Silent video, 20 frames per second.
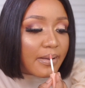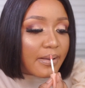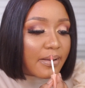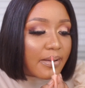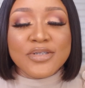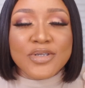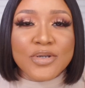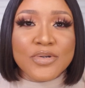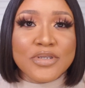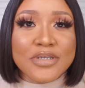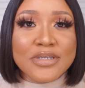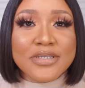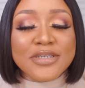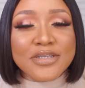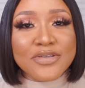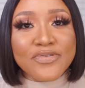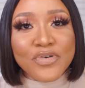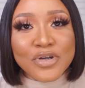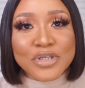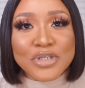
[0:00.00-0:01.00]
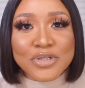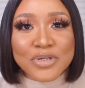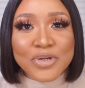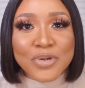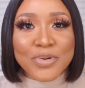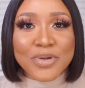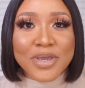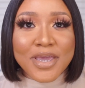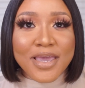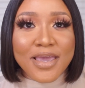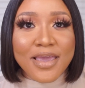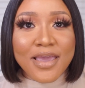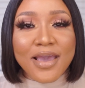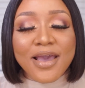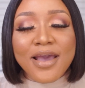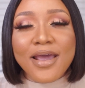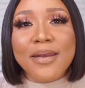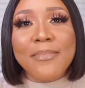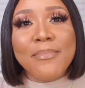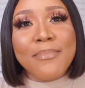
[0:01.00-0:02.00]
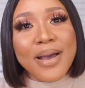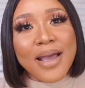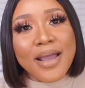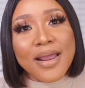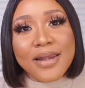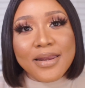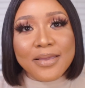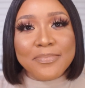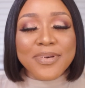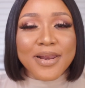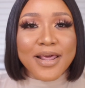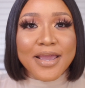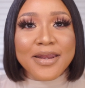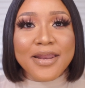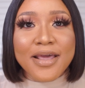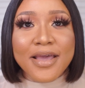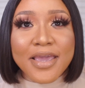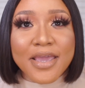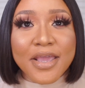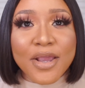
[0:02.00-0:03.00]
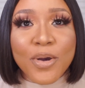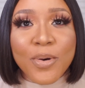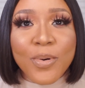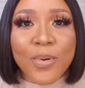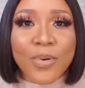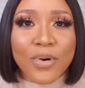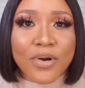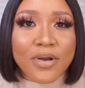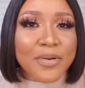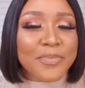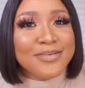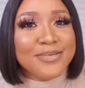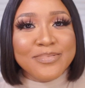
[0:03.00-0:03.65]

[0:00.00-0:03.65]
So this is Fortune Cookie and MAC lip liner in Cork.